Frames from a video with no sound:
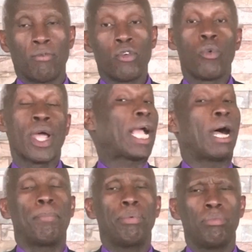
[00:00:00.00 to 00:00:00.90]
of you wake
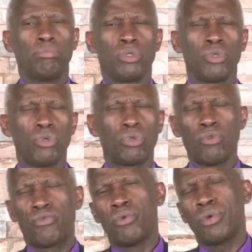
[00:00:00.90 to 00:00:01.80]
up, you
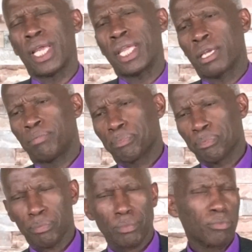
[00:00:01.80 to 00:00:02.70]
don't feel like
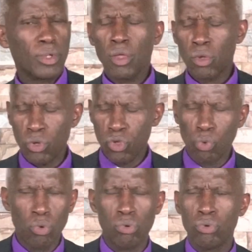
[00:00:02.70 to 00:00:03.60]
you
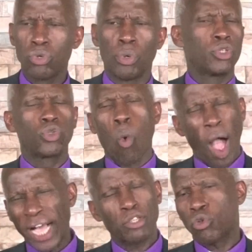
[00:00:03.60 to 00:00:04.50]
want to
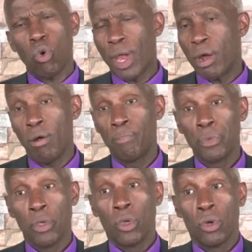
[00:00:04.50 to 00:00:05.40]
work so well.
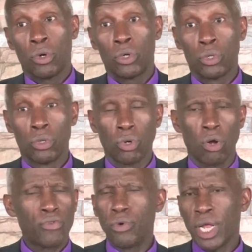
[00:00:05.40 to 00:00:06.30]
You
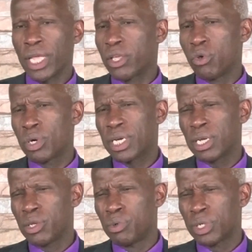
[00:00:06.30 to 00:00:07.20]
don't feel like you
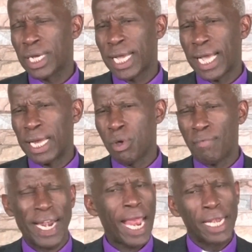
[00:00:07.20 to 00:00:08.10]

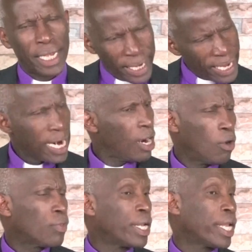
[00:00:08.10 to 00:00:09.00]
have an idea
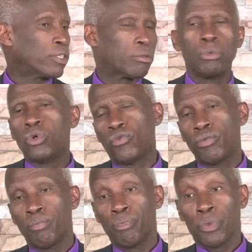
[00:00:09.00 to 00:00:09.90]
of the next
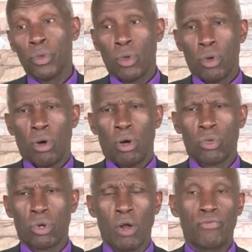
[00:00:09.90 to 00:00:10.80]
move.
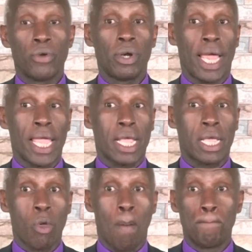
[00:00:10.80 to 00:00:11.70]
You don't feel
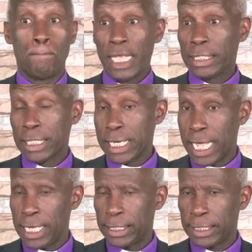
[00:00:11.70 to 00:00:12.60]
like your
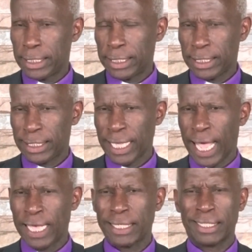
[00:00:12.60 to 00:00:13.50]
business
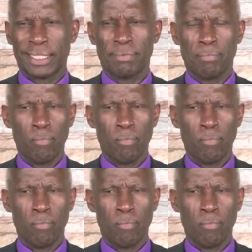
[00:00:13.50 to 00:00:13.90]
has,